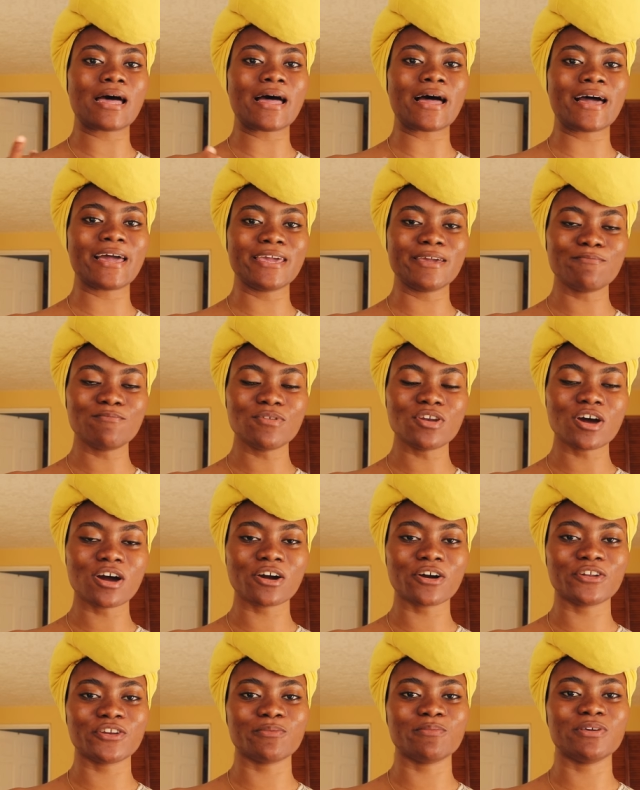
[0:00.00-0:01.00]
I'm not
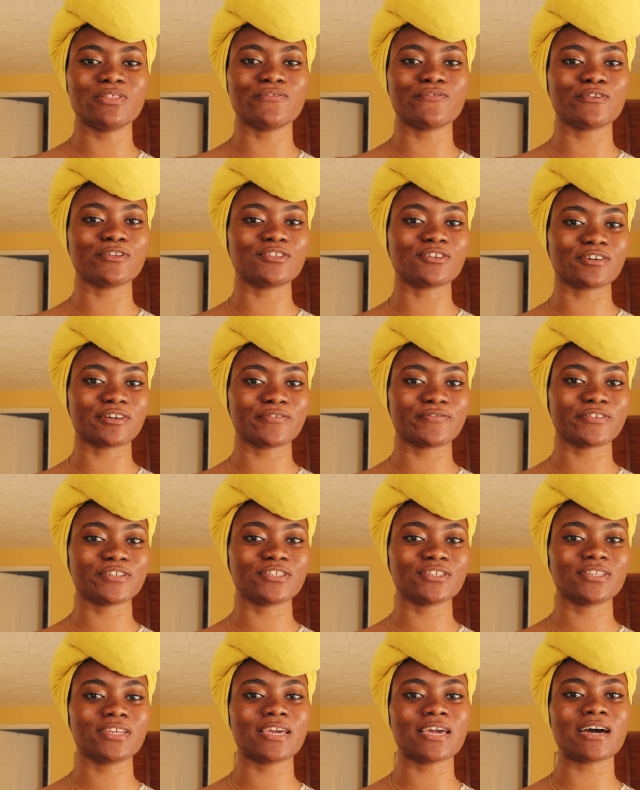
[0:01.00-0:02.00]
going to be the photographer
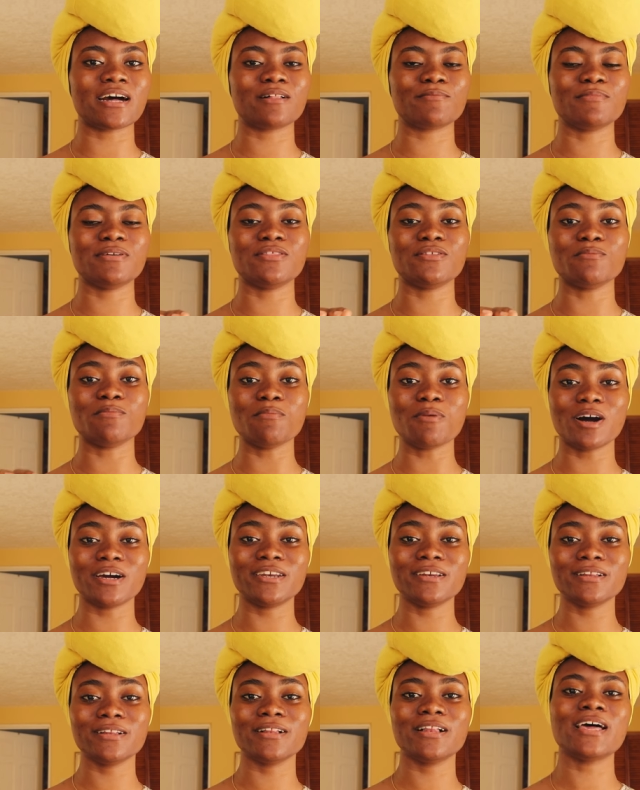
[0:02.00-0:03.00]
today. I'll be the
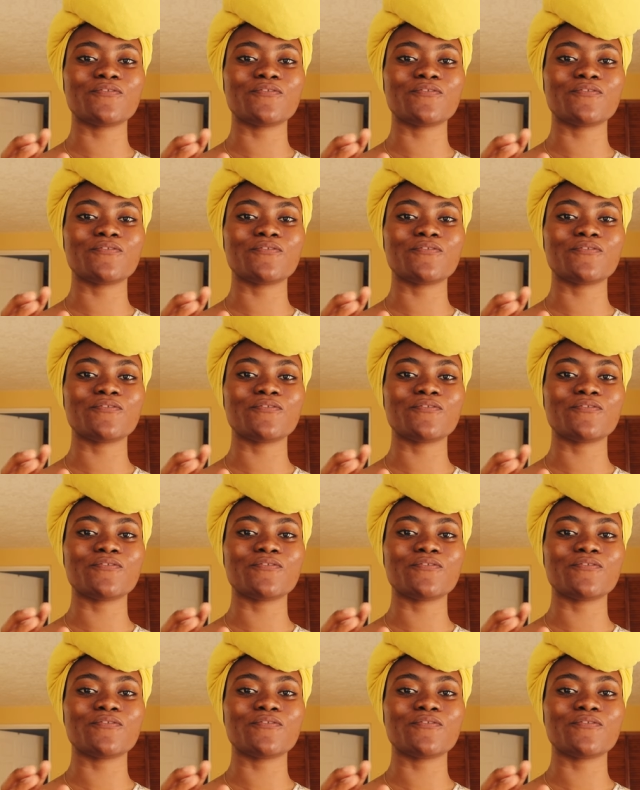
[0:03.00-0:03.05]
model.